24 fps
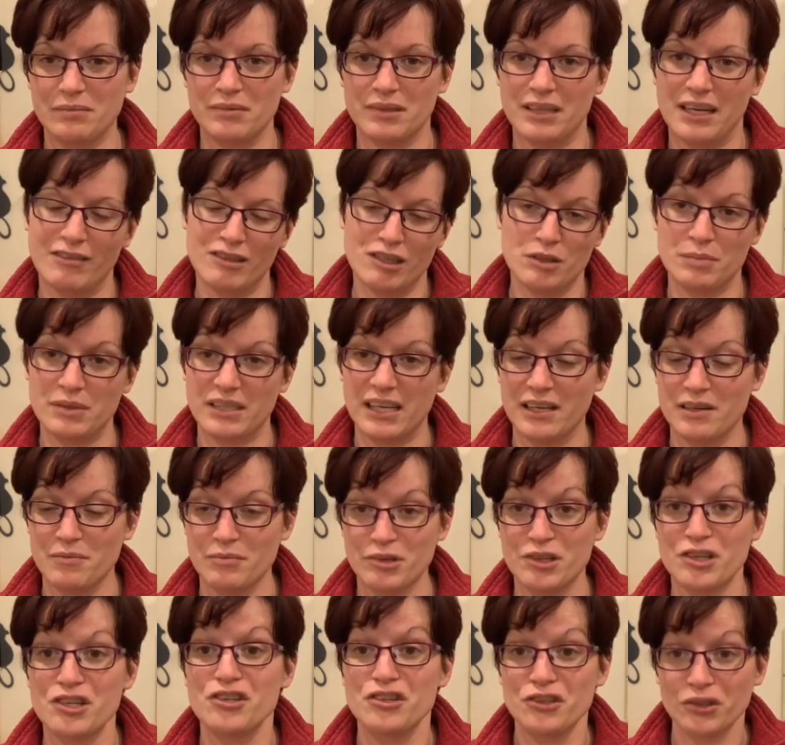Harris Banana
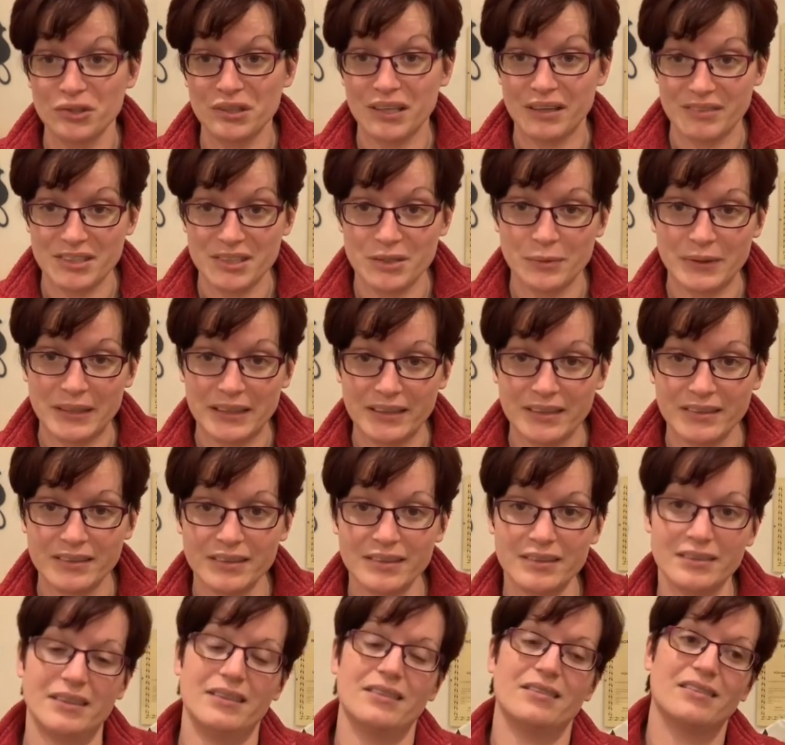Brunch does have its
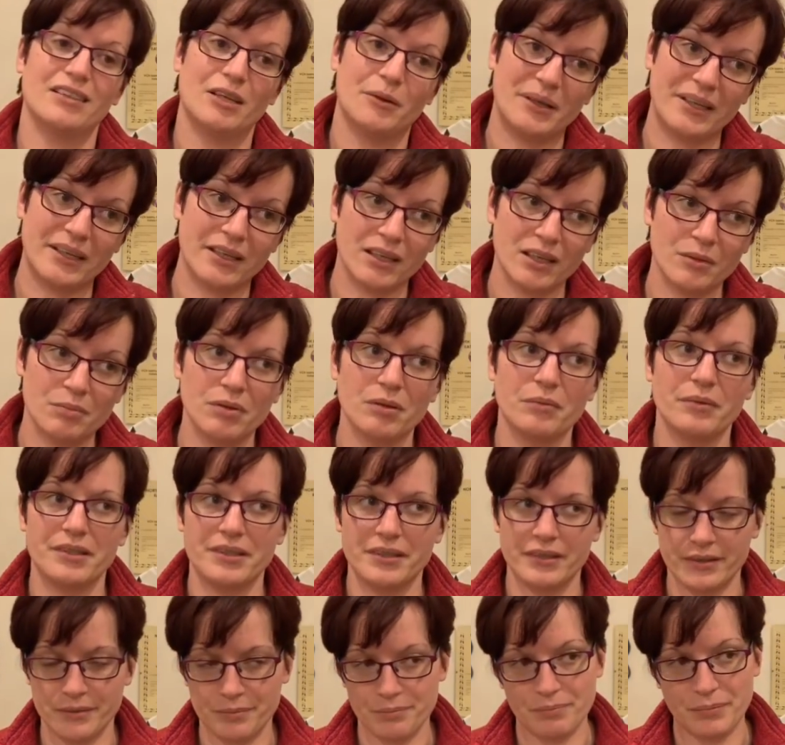weaknesses. It's low in copper, which
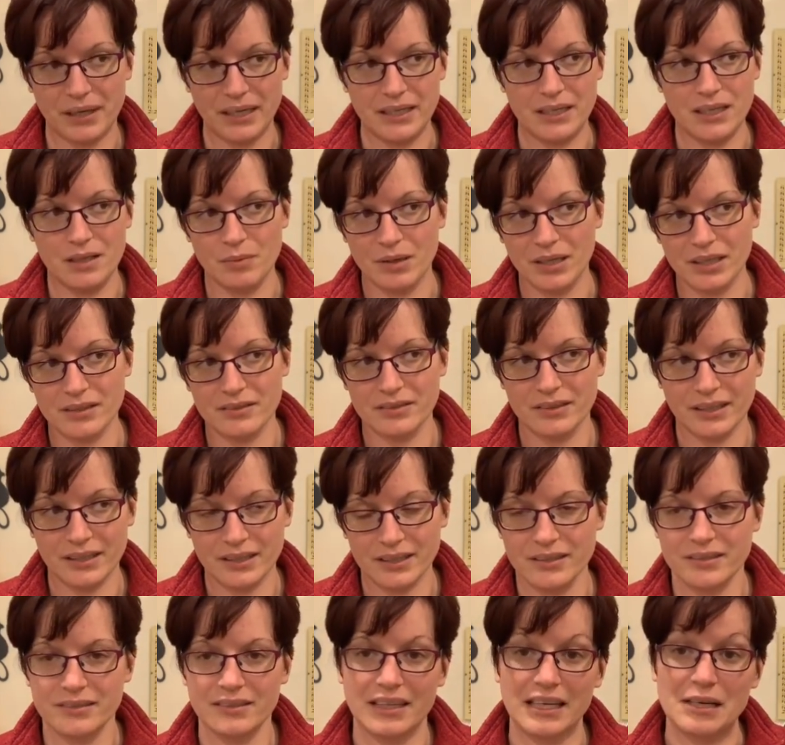is a pain in the
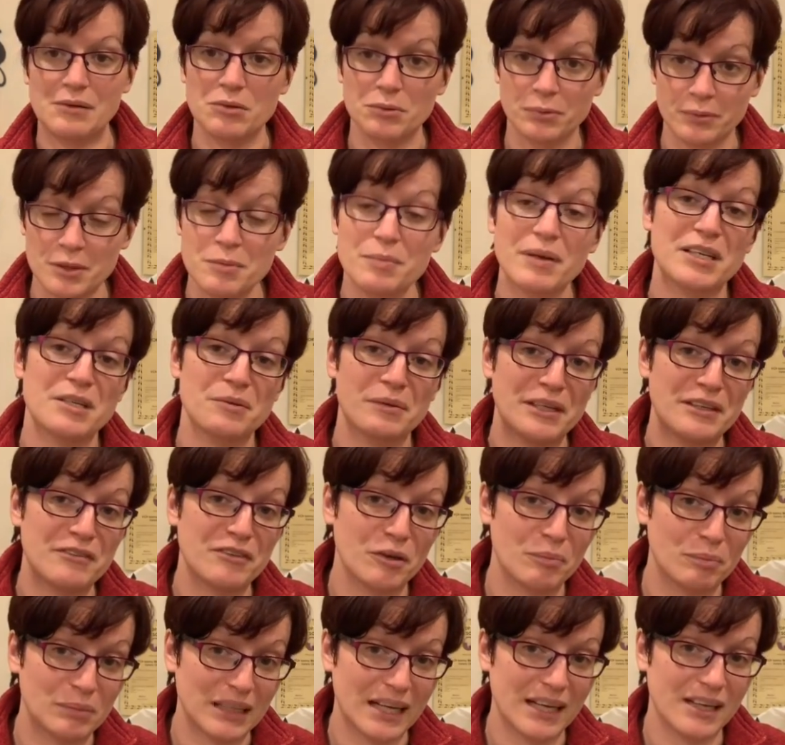backside at times, but especially when you've
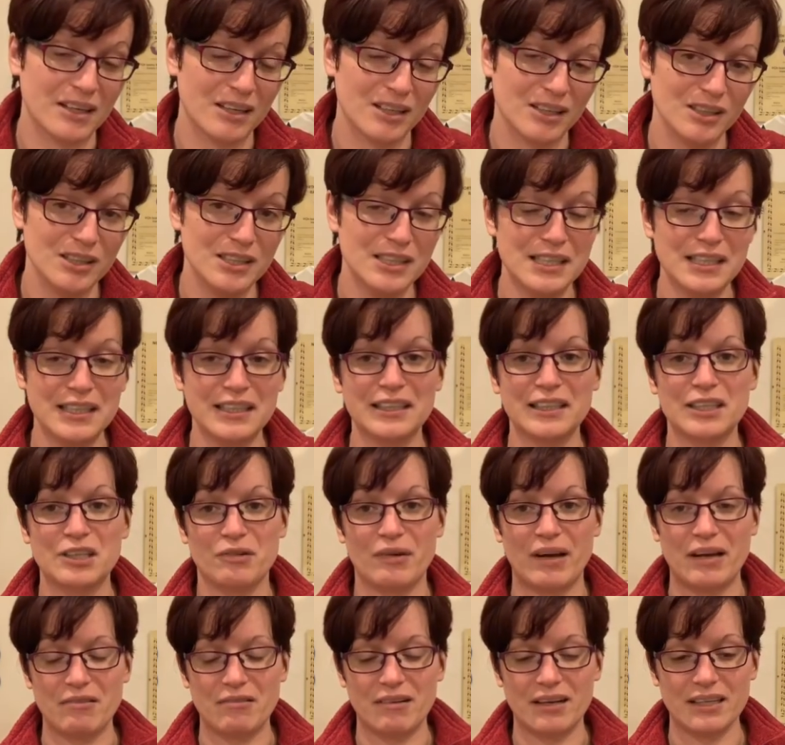got black or
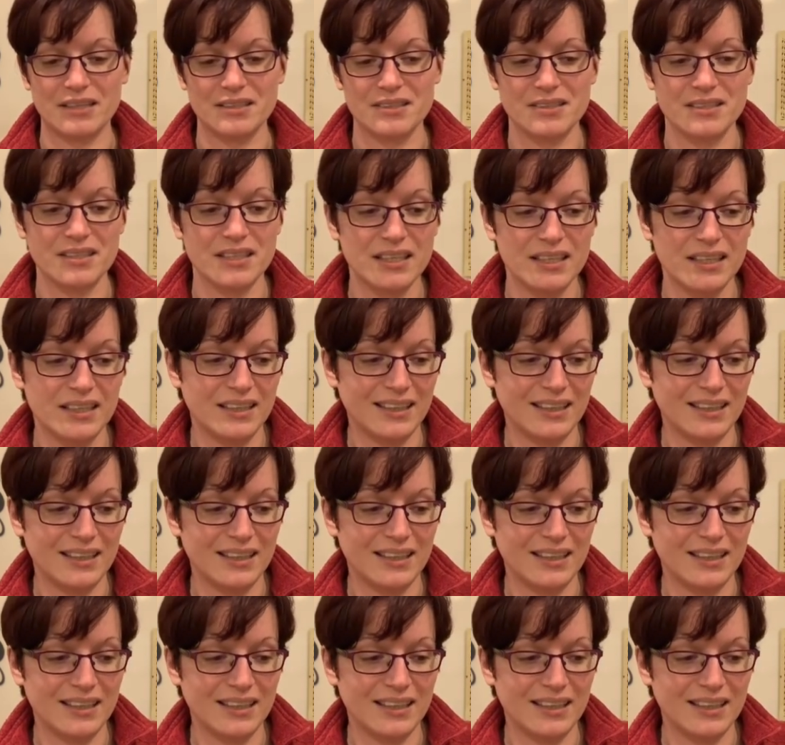grey rats.